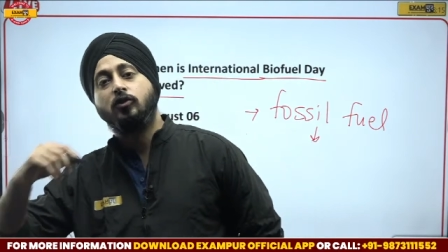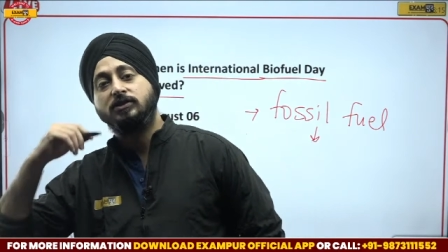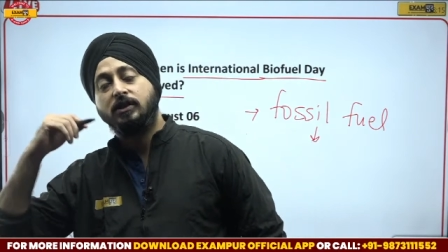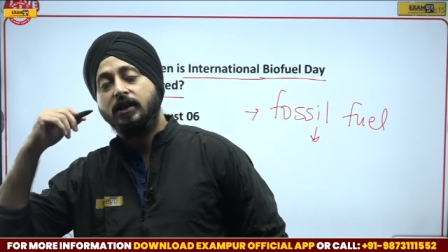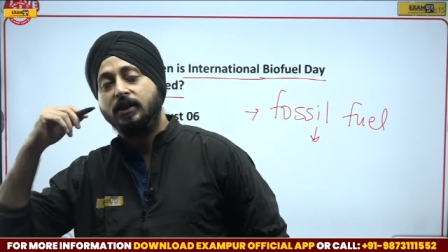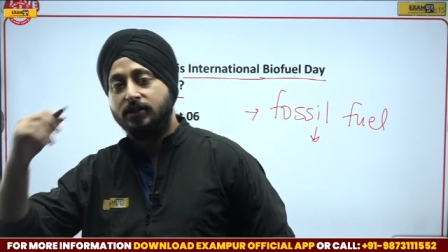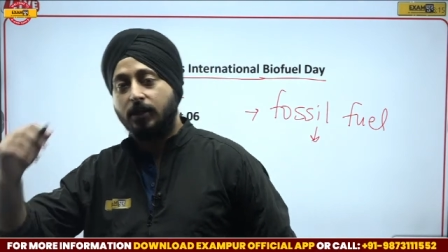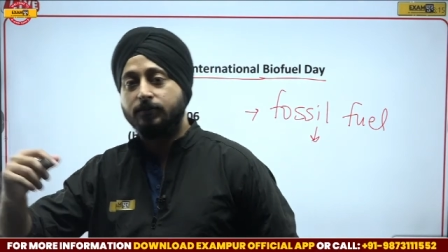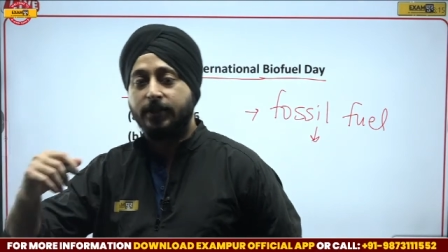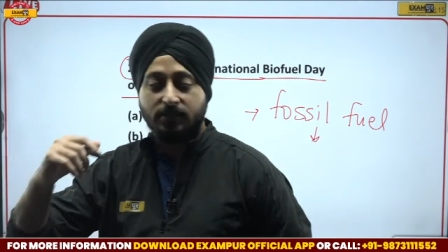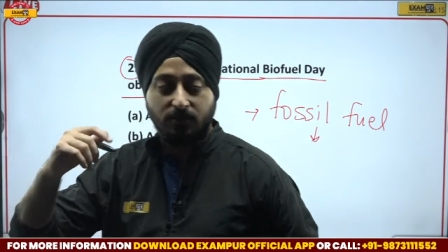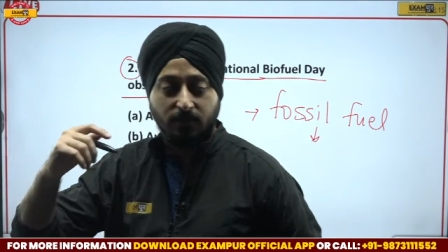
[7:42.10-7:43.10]
those
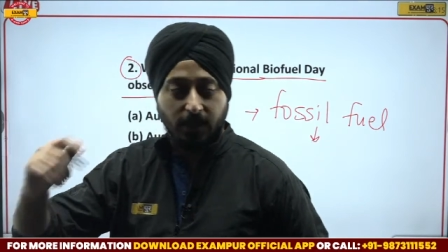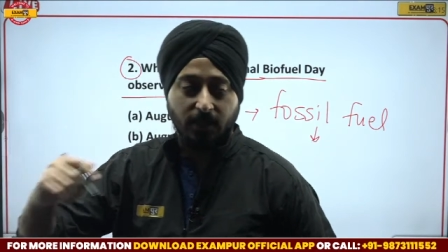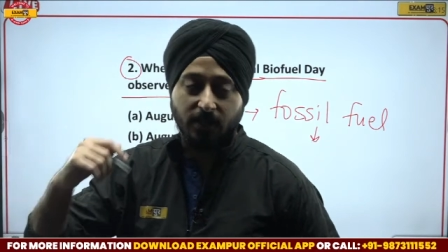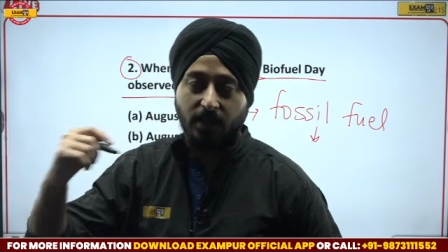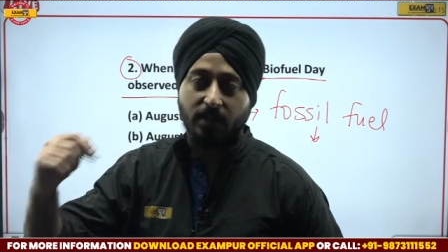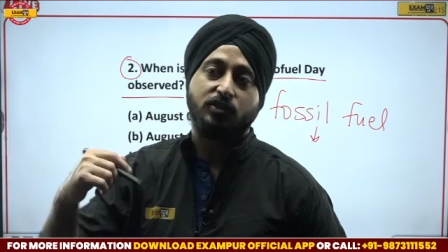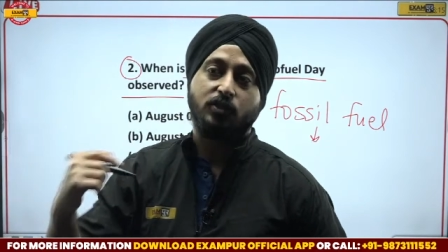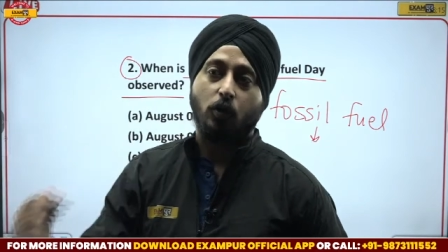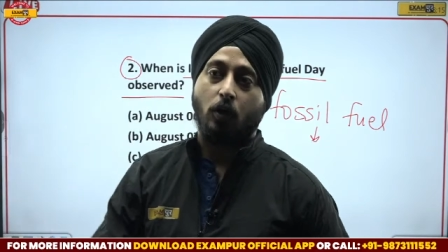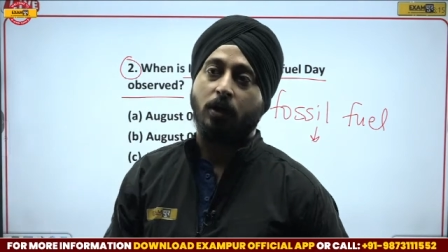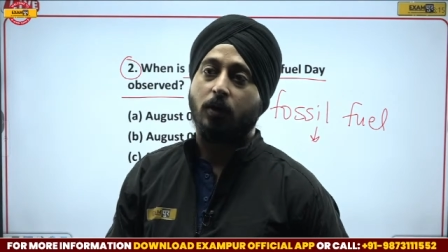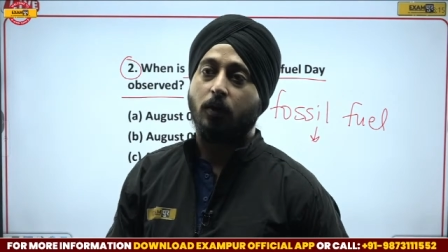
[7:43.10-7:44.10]
subjects really really
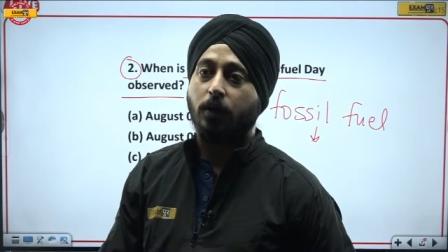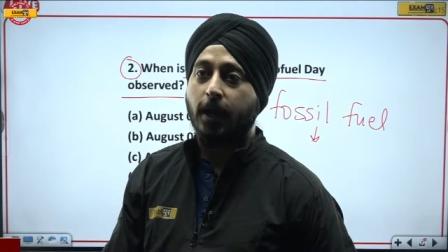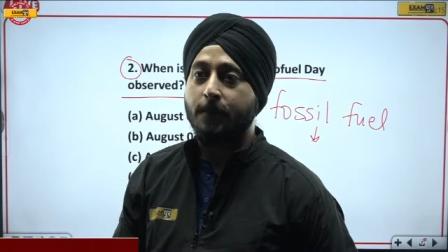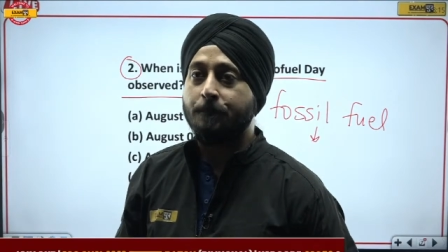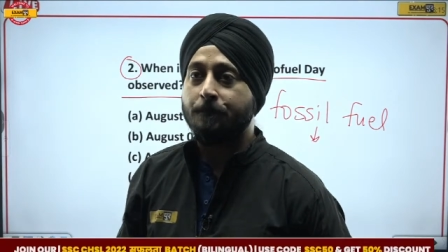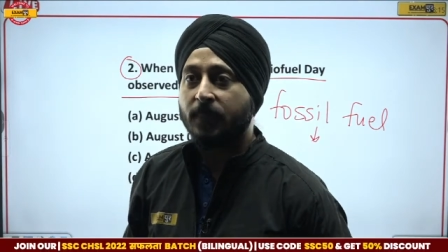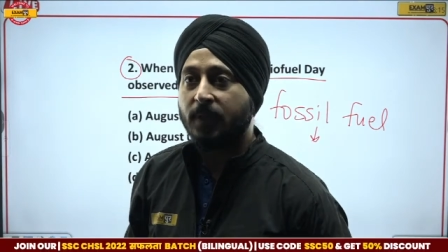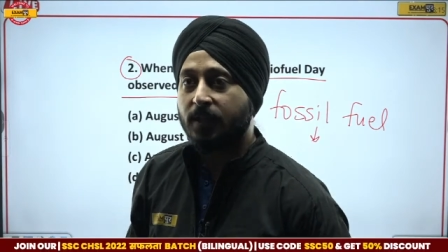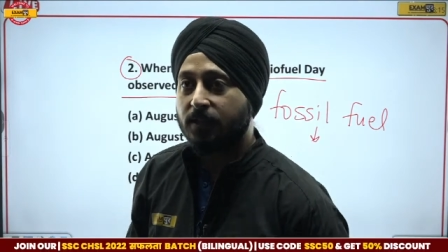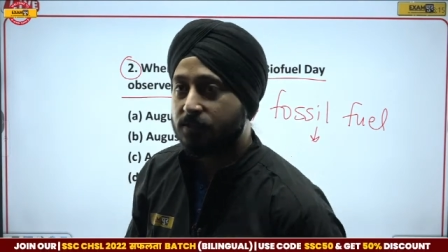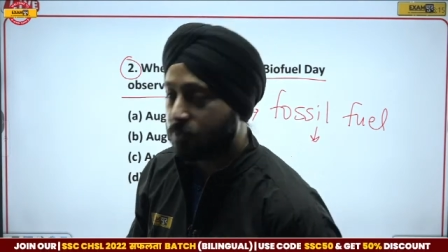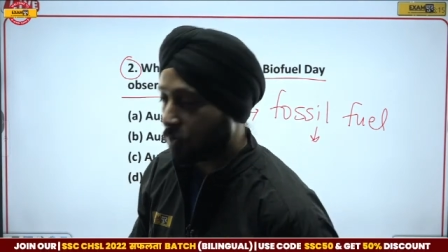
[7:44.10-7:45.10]
strong. Okay,
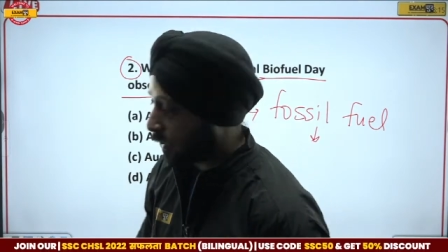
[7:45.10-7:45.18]
so